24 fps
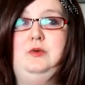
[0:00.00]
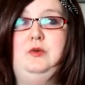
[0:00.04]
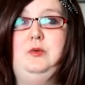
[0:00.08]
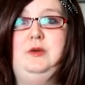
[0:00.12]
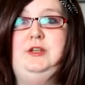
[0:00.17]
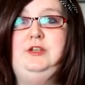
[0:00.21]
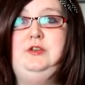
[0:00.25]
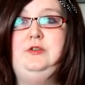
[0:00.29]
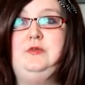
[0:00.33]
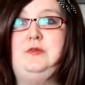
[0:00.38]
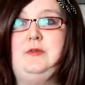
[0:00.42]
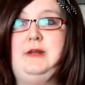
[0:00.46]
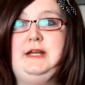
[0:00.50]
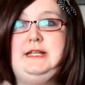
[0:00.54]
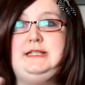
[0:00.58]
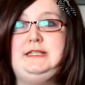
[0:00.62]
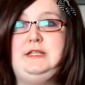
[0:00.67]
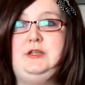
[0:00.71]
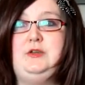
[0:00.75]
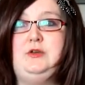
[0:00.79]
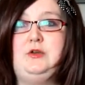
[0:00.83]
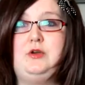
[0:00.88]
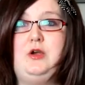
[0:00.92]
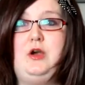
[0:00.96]
when you're
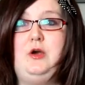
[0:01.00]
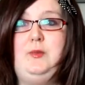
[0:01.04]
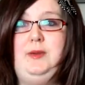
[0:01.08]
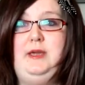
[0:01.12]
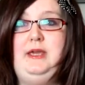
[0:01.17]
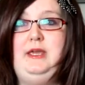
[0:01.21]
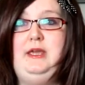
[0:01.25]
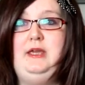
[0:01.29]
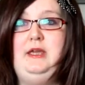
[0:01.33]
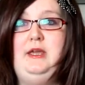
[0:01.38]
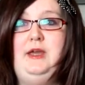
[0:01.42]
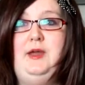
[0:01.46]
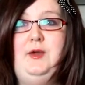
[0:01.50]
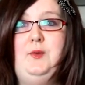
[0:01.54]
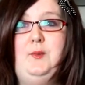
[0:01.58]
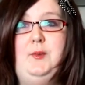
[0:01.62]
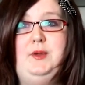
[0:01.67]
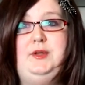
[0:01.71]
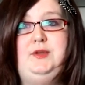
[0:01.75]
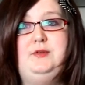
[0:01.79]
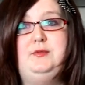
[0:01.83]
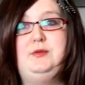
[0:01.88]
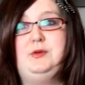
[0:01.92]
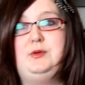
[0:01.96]
writing your copy,
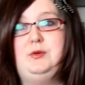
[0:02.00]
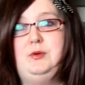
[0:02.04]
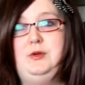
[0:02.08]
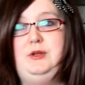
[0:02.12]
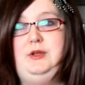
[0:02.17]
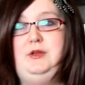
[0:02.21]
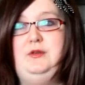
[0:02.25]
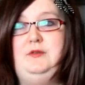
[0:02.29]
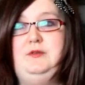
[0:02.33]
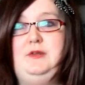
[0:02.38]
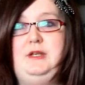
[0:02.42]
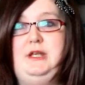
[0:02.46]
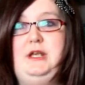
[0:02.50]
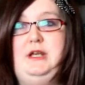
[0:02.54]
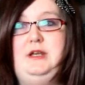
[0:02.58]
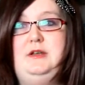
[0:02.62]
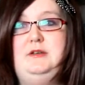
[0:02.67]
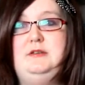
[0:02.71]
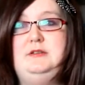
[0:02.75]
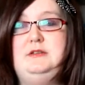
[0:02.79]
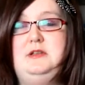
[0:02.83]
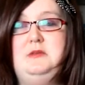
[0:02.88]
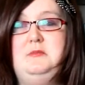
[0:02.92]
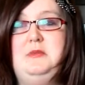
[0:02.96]
when you're recording your
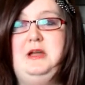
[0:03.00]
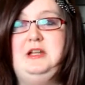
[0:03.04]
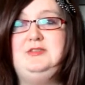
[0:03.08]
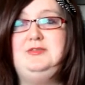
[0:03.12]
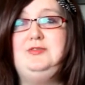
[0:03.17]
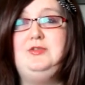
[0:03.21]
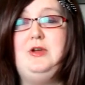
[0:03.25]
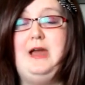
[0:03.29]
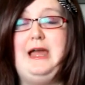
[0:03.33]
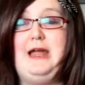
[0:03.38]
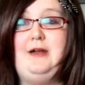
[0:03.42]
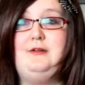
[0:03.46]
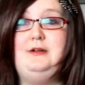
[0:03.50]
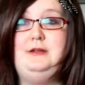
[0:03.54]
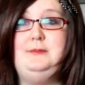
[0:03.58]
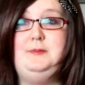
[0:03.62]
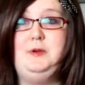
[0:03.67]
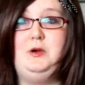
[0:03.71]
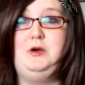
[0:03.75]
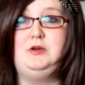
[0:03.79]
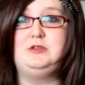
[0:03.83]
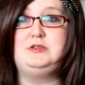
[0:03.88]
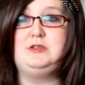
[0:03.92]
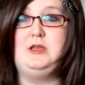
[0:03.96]
videos, imagine you're Harry
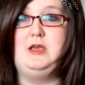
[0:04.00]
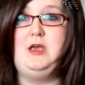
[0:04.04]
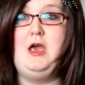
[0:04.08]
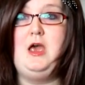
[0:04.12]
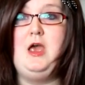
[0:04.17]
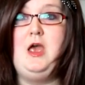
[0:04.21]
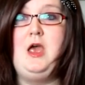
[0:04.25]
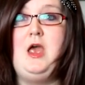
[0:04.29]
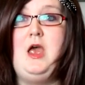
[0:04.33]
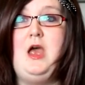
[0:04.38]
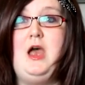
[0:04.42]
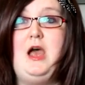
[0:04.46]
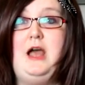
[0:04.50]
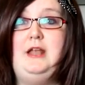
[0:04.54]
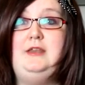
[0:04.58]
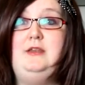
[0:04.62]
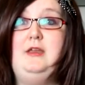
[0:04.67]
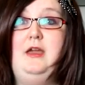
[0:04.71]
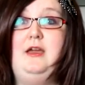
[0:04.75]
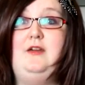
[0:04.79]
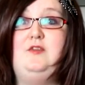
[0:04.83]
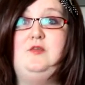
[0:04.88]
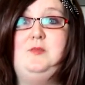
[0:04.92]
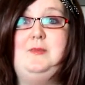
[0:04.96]
Potter and you
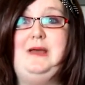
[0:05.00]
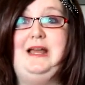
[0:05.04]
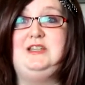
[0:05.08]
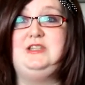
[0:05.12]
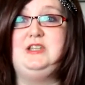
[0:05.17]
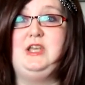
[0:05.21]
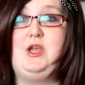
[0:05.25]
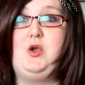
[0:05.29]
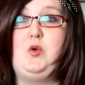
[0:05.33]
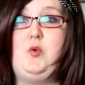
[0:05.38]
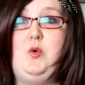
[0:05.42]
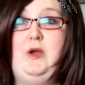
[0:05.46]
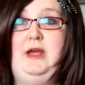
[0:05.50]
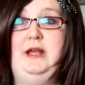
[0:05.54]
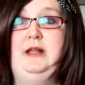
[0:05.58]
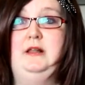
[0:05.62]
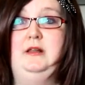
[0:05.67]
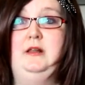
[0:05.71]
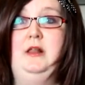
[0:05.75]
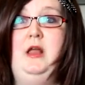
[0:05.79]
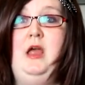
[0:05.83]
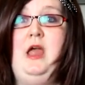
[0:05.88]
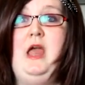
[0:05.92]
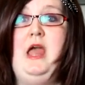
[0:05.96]
have a magic
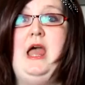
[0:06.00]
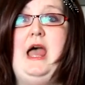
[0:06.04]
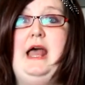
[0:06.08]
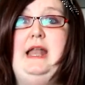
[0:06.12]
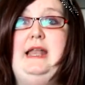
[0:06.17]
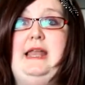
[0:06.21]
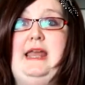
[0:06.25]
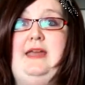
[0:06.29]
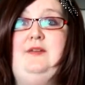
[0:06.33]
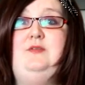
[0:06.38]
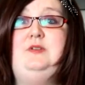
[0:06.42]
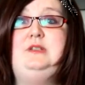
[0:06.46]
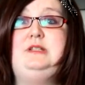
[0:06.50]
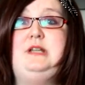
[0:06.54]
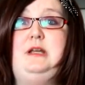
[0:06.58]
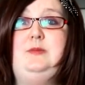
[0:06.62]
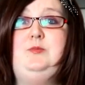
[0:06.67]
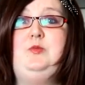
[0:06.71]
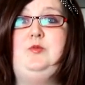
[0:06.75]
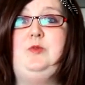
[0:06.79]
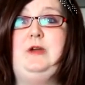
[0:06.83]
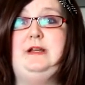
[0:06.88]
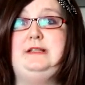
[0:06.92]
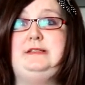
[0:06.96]
quill and every
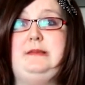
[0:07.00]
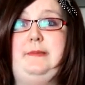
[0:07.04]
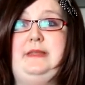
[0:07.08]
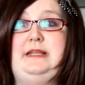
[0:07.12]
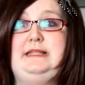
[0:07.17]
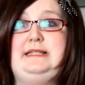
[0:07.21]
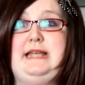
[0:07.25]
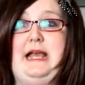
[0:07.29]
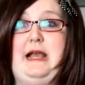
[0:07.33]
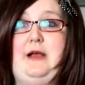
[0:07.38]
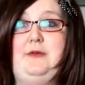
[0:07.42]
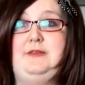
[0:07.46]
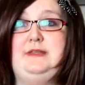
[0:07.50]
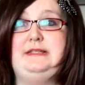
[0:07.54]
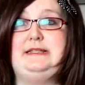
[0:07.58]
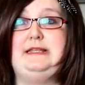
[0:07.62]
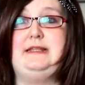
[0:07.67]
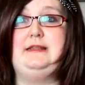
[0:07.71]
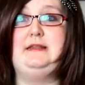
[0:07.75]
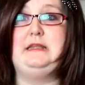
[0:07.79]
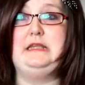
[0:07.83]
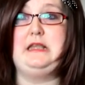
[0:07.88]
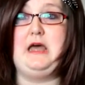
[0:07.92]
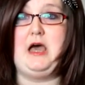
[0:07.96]
time you write something down that's a
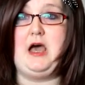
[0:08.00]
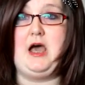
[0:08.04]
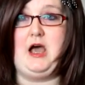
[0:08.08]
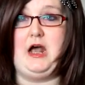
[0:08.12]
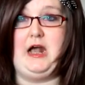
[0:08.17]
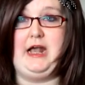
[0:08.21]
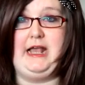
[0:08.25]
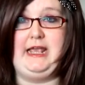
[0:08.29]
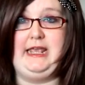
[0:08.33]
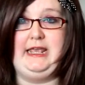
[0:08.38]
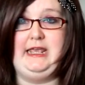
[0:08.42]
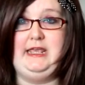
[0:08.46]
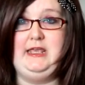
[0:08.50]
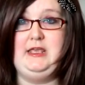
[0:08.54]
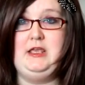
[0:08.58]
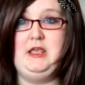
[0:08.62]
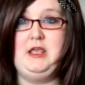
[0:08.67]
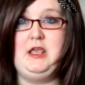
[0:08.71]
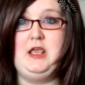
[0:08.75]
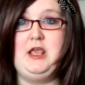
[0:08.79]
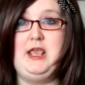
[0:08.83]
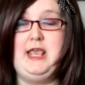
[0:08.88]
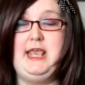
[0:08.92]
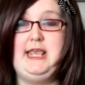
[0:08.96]
lie,
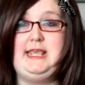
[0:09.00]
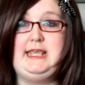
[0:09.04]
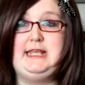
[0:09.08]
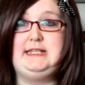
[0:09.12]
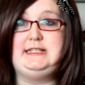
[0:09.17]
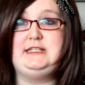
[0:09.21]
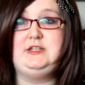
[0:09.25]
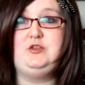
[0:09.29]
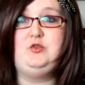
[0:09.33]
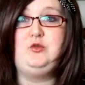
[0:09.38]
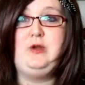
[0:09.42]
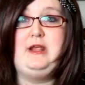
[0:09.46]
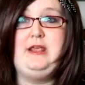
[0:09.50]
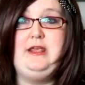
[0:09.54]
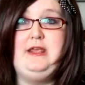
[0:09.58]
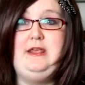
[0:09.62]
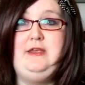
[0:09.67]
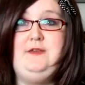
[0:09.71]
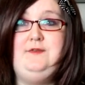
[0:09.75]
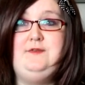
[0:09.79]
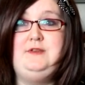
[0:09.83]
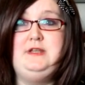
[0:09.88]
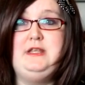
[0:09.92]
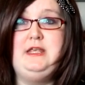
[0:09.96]
it gets
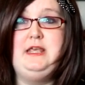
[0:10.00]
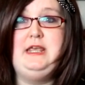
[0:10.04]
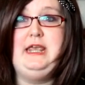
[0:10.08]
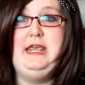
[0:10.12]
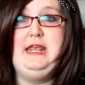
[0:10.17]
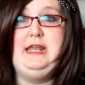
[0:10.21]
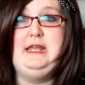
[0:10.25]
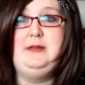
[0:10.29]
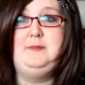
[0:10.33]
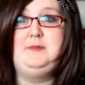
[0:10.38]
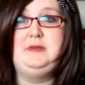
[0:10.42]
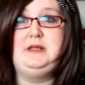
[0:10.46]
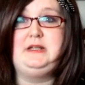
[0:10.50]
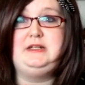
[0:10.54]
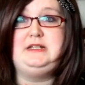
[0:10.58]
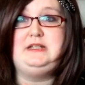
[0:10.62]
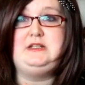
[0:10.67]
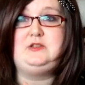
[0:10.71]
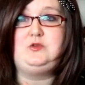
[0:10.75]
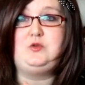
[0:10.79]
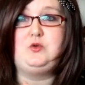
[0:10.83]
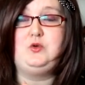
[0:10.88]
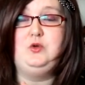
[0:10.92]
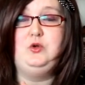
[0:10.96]
engraved in a bloody
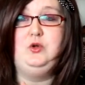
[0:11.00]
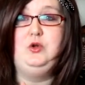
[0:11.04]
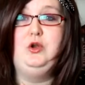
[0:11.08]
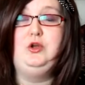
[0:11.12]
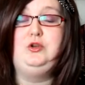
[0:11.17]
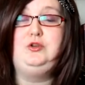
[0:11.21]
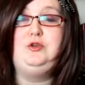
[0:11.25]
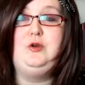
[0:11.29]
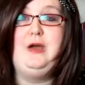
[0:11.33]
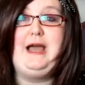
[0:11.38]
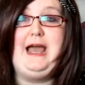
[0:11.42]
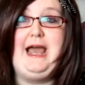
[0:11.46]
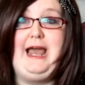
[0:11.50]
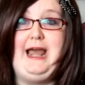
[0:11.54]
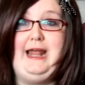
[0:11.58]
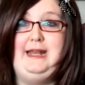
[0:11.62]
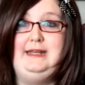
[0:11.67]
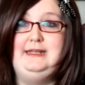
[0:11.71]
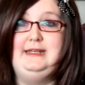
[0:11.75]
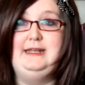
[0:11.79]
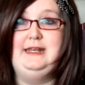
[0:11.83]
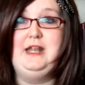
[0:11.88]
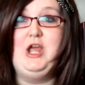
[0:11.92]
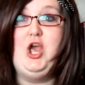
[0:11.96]
scroll on your
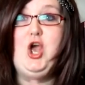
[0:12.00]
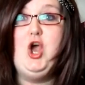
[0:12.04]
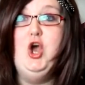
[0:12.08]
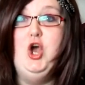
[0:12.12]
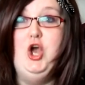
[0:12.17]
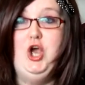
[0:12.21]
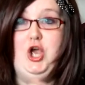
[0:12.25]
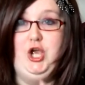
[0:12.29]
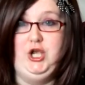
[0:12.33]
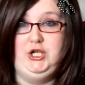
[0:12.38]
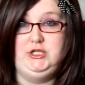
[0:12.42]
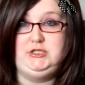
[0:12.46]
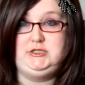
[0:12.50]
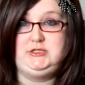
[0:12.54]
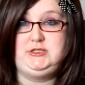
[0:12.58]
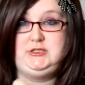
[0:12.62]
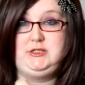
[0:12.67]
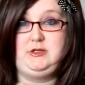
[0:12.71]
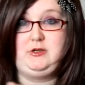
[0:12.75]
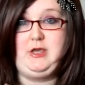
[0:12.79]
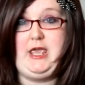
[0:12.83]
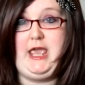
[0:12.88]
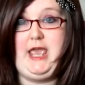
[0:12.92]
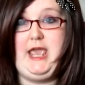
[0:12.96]
hand and it hurts,
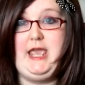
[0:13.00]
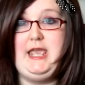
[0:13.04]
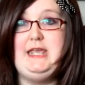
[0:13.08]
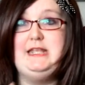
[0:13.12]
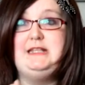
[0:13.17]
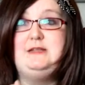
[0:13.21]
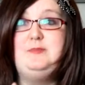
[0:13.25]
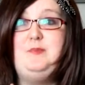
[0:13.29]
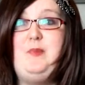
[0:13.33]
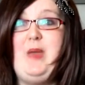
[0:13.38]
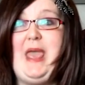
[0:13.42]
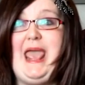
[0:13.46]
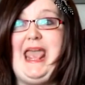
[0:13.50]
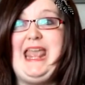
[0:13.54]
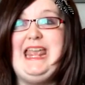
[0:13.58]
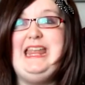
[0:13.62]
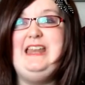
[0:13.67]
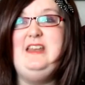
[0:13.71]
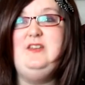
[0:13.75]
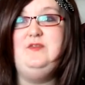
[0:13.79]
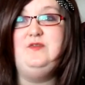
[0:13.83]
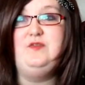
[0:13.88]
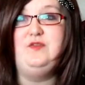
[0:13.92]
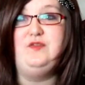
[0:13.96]
okay? It's
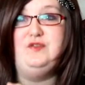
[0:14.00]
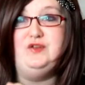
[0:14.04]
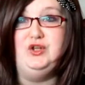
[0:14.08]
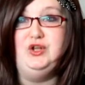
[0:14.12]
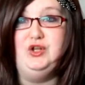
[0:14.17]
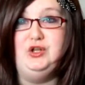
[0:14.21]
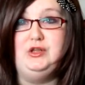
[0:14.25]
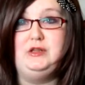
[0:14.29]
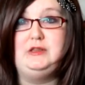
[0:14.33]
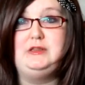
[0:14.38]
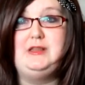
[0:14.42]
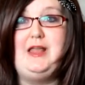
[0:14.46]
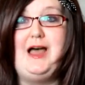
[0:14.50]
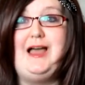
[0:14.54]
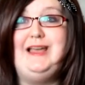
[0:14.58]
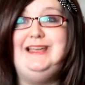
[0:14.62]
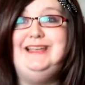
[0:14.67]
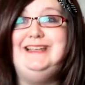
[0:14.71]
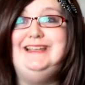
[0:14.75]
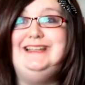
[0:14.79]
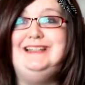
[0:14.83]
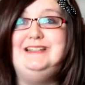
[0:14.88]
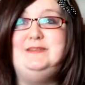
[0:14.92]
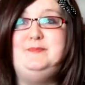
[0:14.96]
painful.
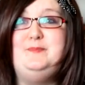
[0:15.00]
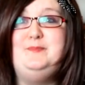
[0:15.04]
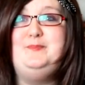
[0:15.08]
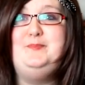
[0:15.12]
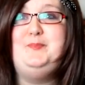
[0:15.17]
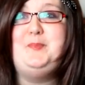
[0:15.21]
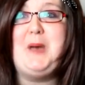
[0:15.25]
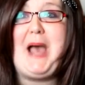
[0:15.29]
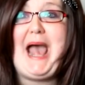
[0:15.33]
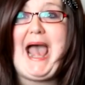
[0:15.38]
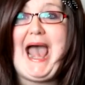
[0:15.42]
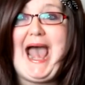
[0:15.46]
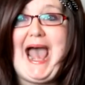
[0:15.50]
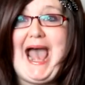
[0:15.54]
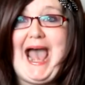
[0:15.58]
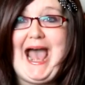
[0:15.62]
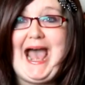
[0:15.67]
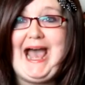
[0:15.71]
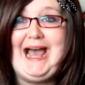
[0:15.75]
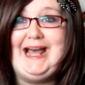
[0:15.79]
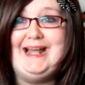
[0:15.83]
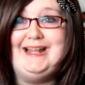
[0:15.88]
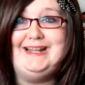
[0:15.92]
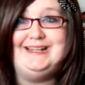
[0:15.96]
Lying is
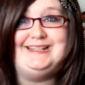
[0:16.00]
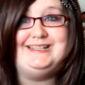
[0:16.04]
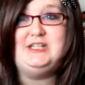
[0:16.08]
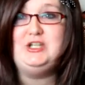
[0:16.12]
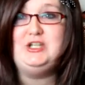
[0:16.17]
bad.